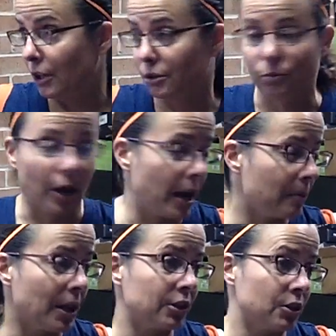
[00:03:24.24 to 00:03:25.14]
you know,
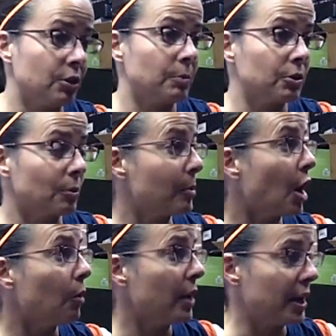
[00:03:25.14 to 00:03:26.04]
swam as she's been
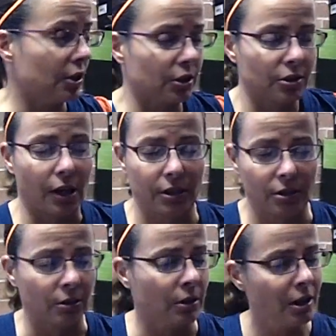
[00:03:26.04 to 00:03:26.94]
swimming all week, just
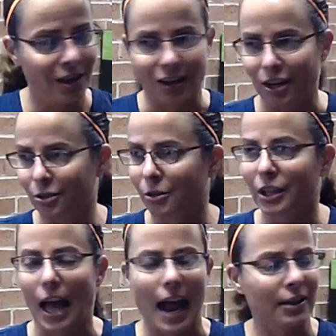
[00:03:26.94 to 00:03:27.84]
nice and
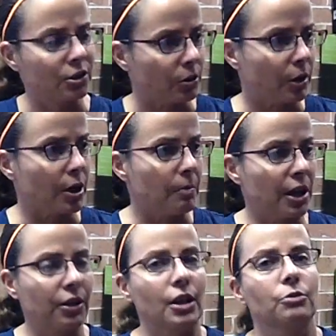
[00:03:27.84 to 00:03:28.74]
relaxed. And one of the
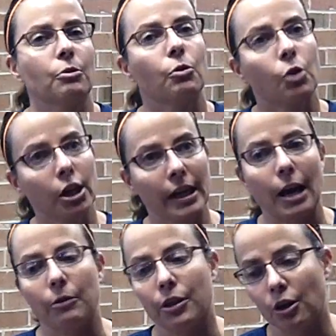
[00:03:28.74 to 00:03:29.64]
big things we were working
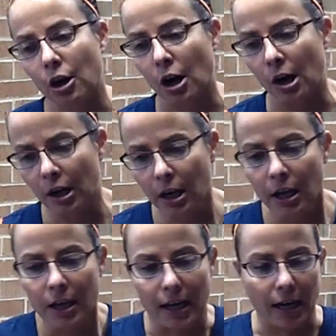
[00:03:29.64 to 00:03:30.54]
on with her
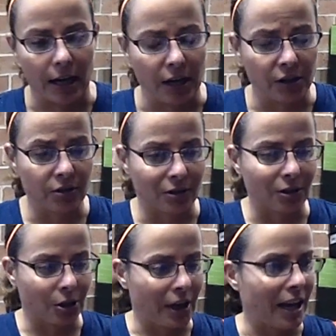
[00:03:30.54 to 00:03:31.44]
is
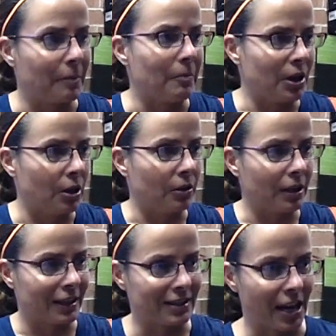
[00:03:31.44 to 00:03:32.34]
learning how to, you know,
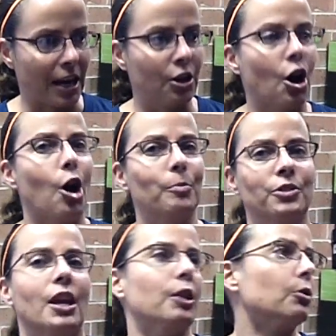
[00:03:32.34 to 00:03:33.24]
staying calm,
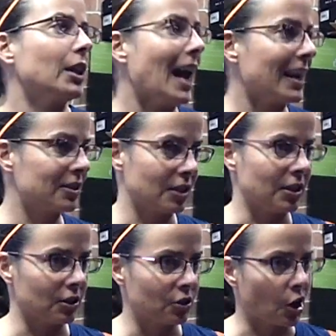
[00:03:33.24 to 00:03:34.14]
staying relaxed
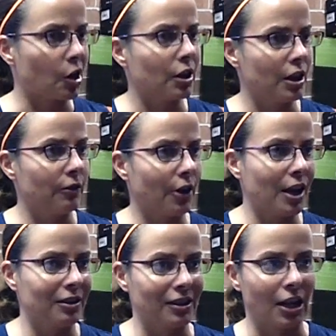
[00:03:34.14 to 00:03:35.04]
at the start of the
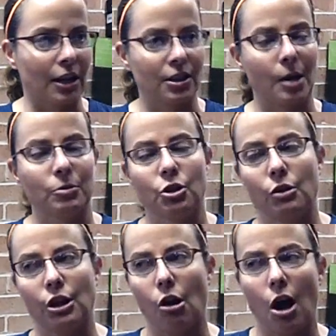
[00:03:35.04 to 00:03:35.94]
event. A lot of times she
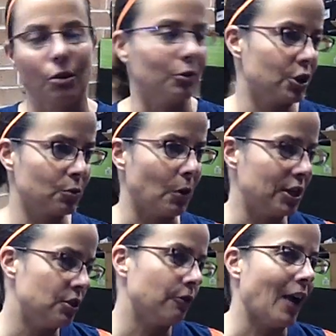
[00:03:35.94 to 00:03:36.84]
would go out just way
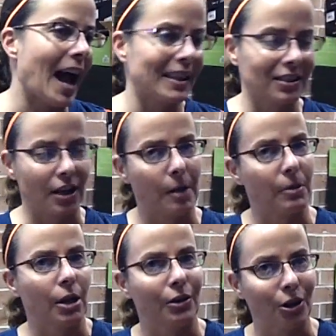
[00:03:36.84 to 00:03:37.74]
too fast and not
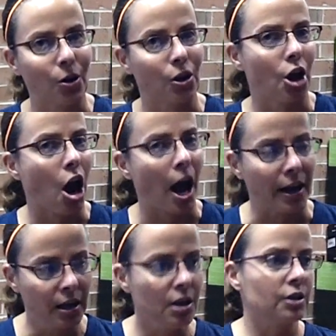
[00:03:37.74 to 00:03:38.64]
be able to hold
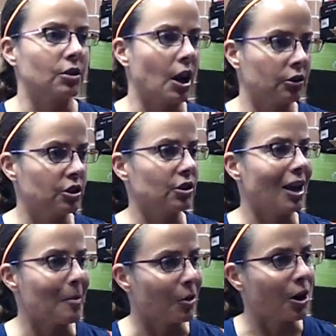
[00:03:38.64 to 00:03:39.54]
on. So now she's a
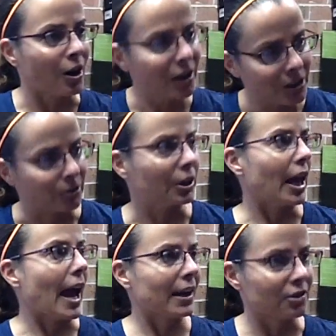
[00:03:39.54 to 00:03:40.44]
lot more
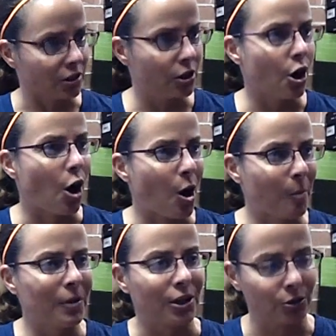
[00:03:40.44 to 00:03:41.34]
relaxed and
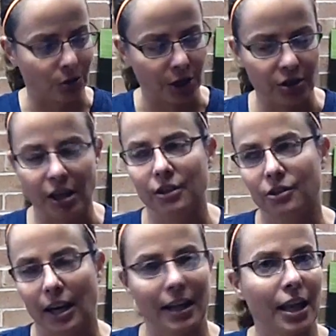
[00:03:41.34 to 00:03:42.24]
calm and trusting and
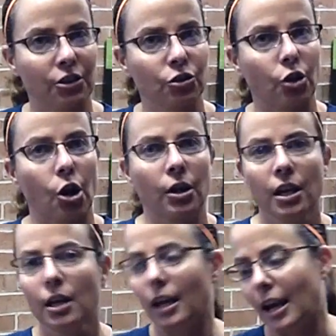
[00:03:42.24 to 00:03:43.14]
setting that stroke
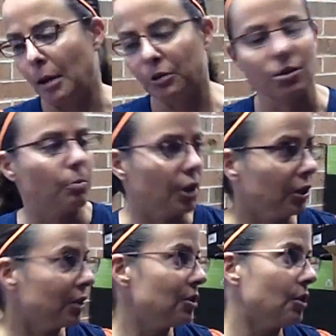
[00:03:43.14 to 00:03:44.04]
and able to
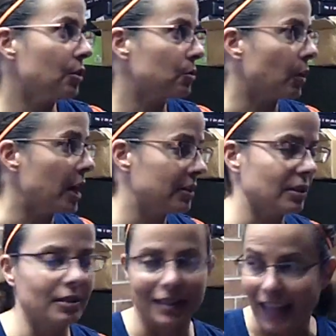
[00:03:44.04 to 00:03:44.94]
build into those
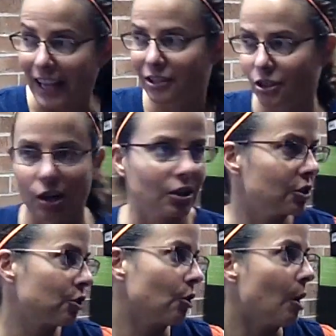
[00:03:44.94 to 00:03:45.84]
races. And that's starting
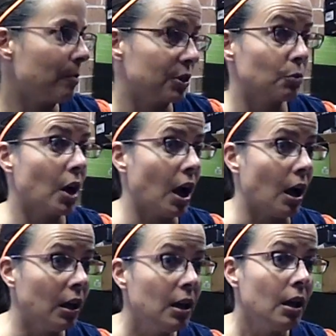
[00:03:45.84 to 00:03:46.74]
to show up as
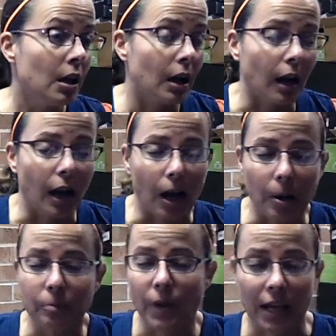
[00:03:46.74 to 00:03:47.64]
well
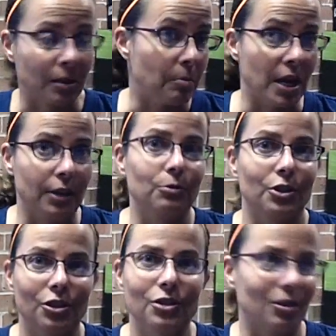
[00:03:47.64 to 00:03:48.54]
at the meets,
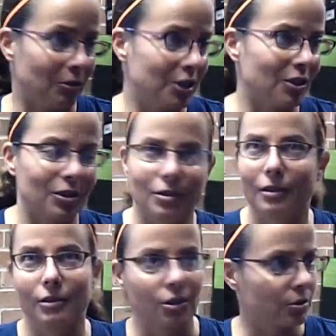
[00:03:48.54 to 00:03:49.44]
which is
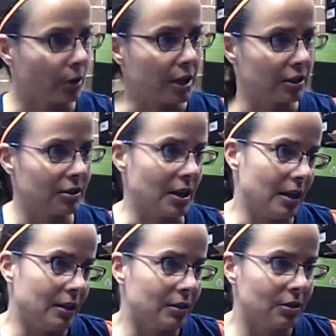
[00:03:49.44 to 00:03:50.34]
just great to see.
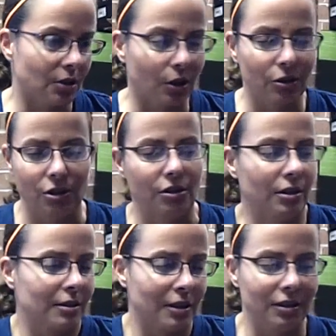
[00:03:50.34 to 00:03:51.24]
And so
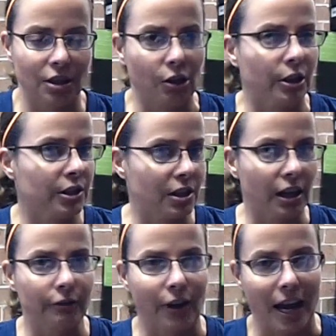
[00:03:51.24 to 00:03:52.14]
she's just continuing to
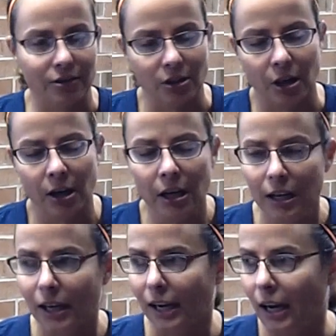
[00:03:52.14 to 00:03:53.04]
get faster
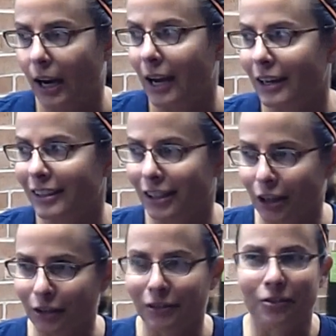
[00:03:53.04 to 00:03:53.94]
and,
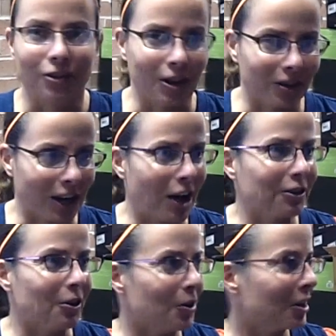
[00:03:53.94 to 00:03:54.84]
you know, figuring
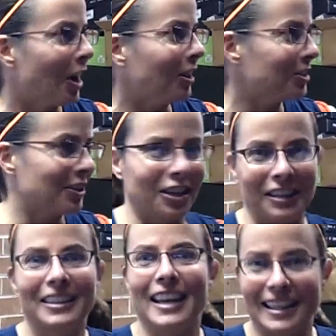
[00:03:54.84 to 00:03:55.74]
out the whole college
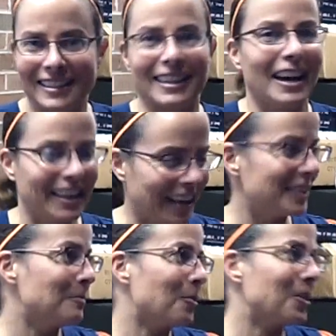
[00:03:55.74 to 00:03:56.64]
thing. And
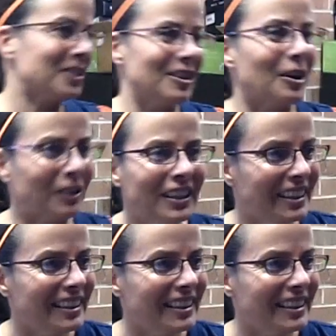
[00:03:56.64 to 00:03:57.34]
that's important too.